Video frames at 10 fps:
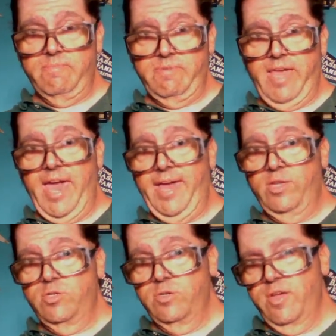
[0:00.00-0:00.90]

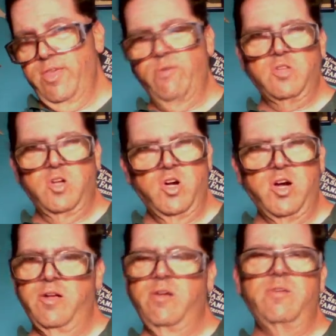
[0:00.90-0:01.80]
cage. I think it was
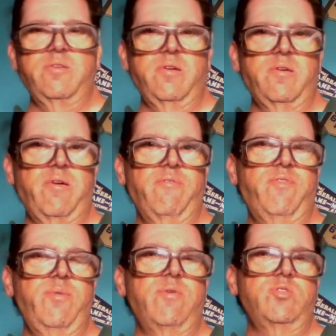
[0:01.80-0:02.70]
a
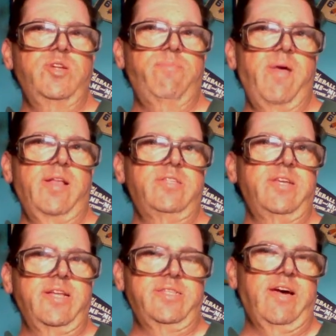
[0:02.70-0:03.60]
female chimpanzee
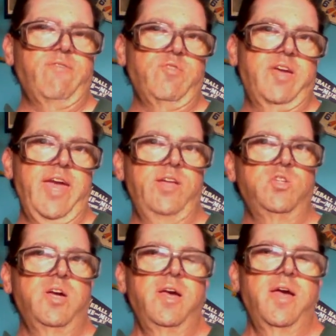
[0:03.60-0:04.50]
gets out of her cage,
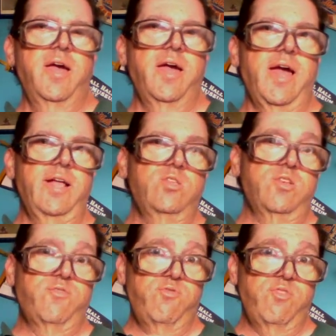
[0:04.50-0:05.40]
and
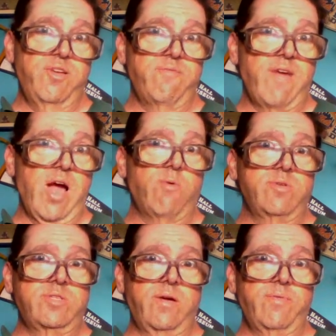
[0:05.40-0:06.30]
starts fooling around
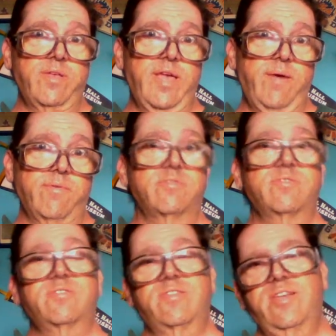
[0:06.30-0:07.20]
with some of the chemicals,
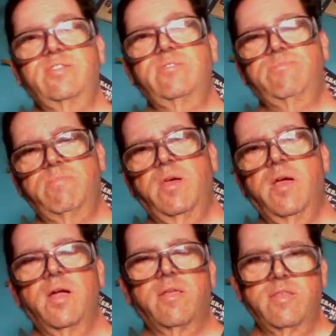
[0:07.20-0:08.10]
because I think
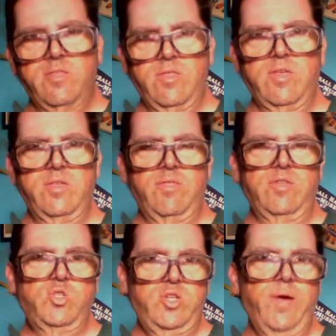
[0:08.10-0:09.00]

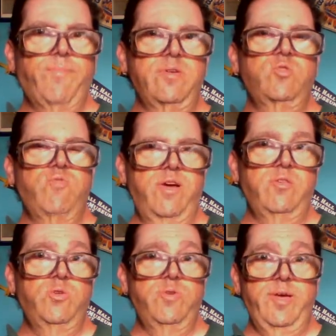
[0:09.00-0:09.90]
The chimp is
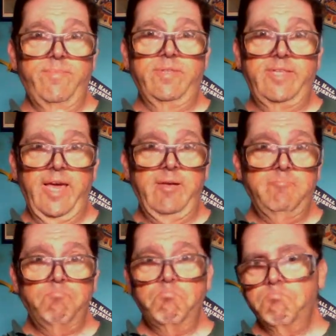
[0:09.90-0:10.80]
trying to imitate
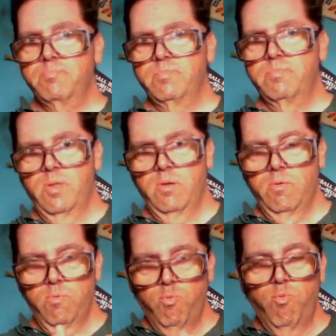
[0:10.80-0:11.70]

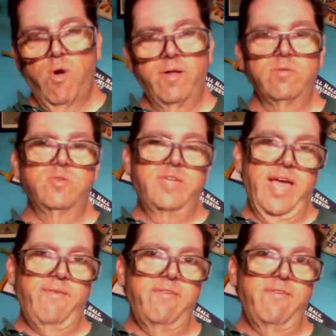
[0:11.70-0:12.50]
what Cary